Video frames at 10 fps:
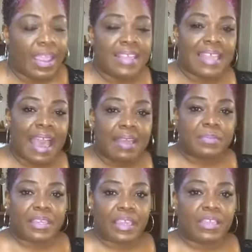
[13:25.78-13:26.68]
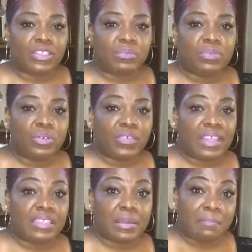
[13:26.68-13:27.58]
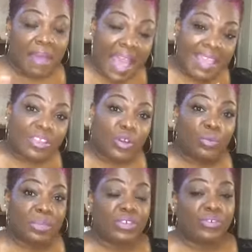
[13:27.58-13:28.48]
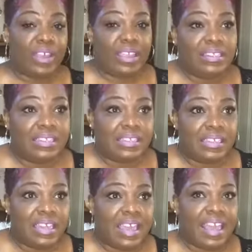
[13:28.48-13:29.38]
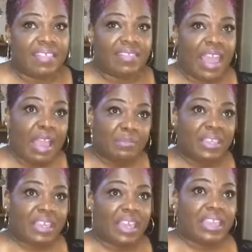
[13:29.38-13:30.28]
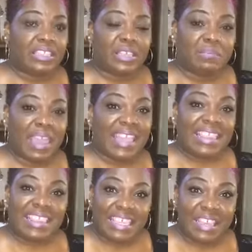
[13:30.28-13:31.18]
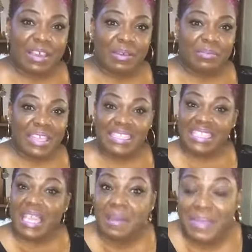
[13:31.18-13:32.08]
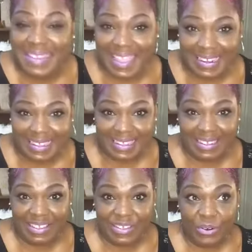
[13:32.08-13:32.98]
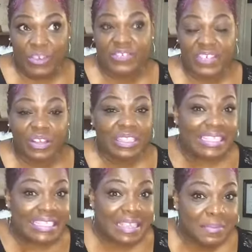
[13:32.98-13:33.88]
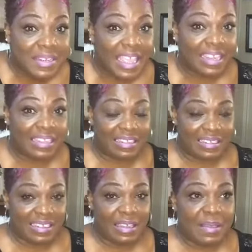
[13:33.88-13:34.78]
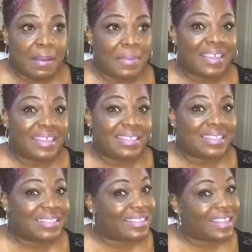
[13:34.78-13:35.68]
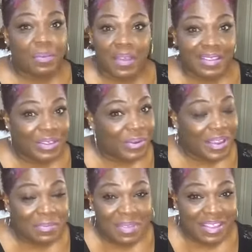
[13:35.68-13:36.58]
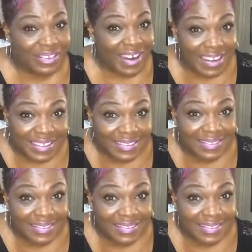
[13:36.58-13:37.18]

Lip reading: as I began to move into my go be great, that began to make them intimidated or feel intimidated because they wasn't going and being great.